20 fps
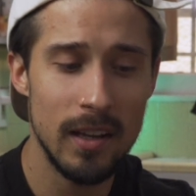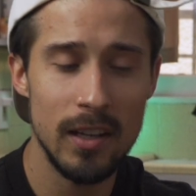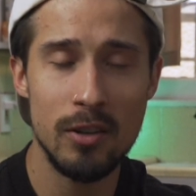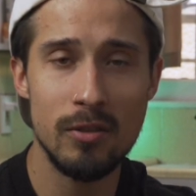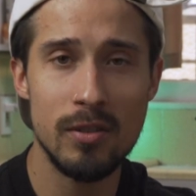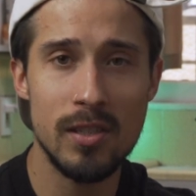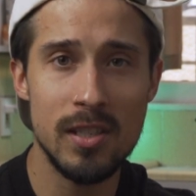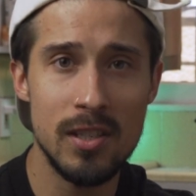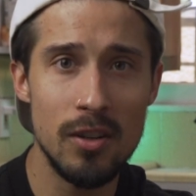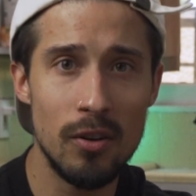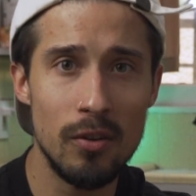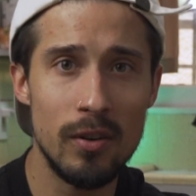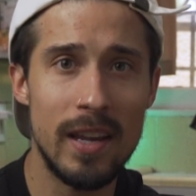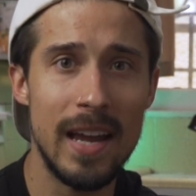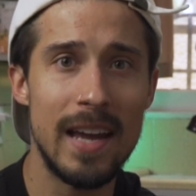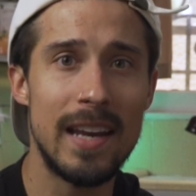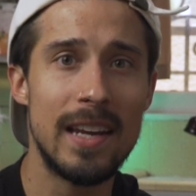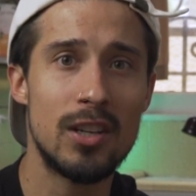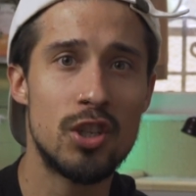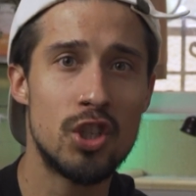You're still
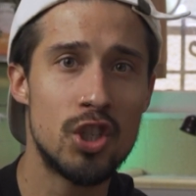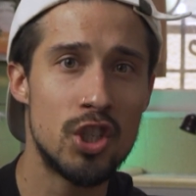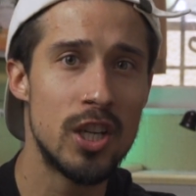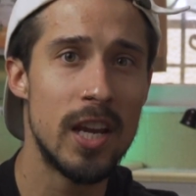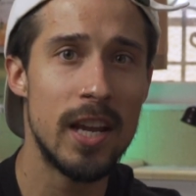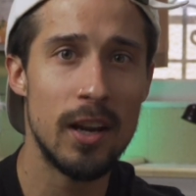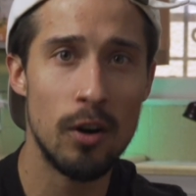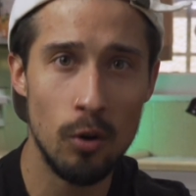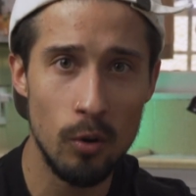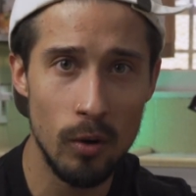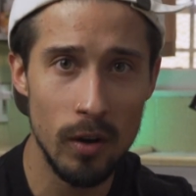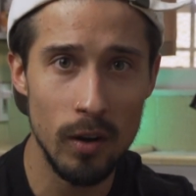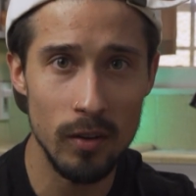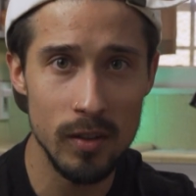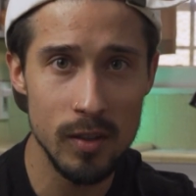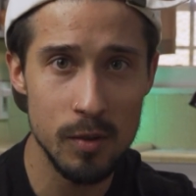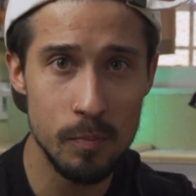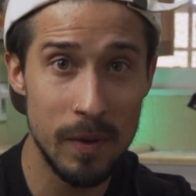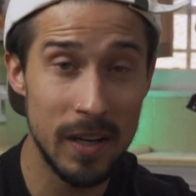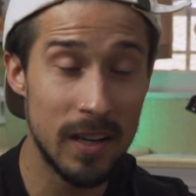getting shit
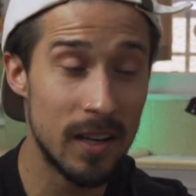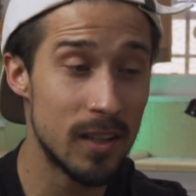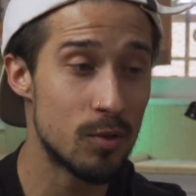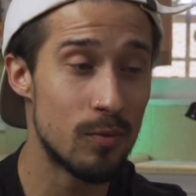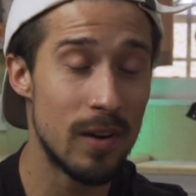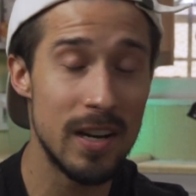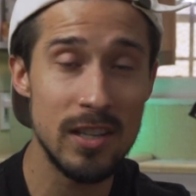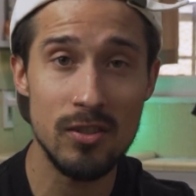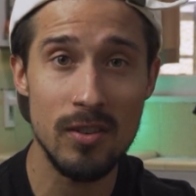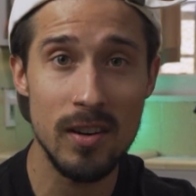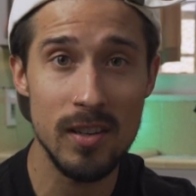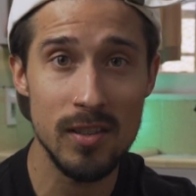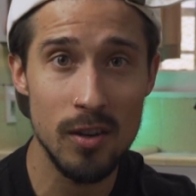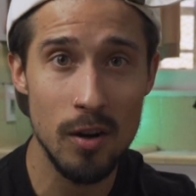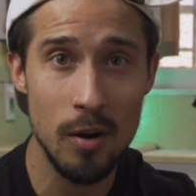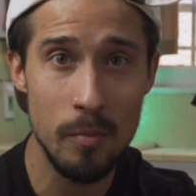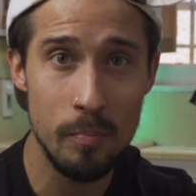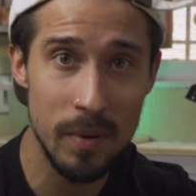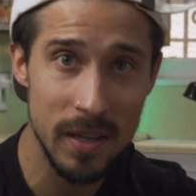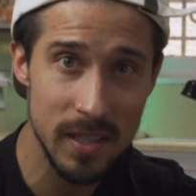oils because restaurants
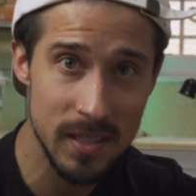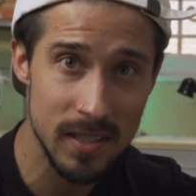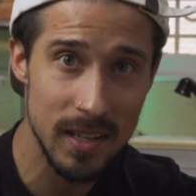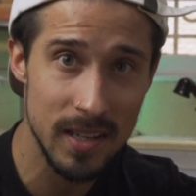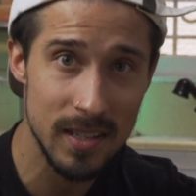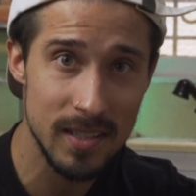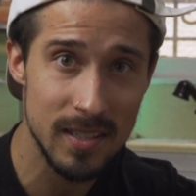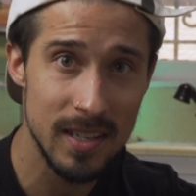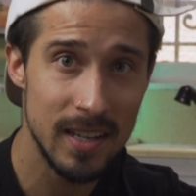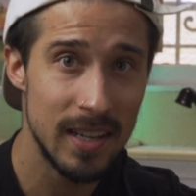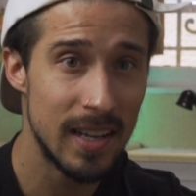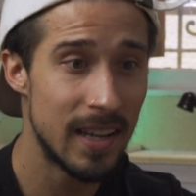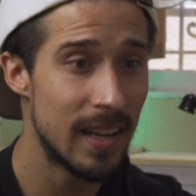are a business.